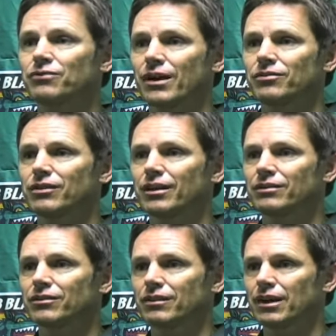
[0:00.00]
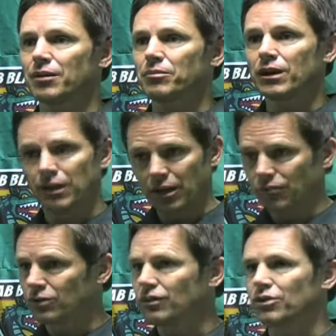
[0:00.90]
five seconds of the game in
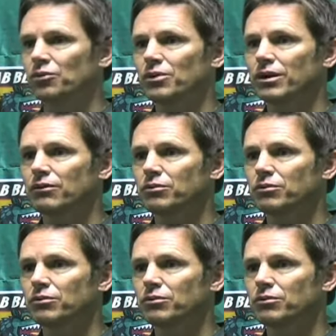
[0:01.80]
every single one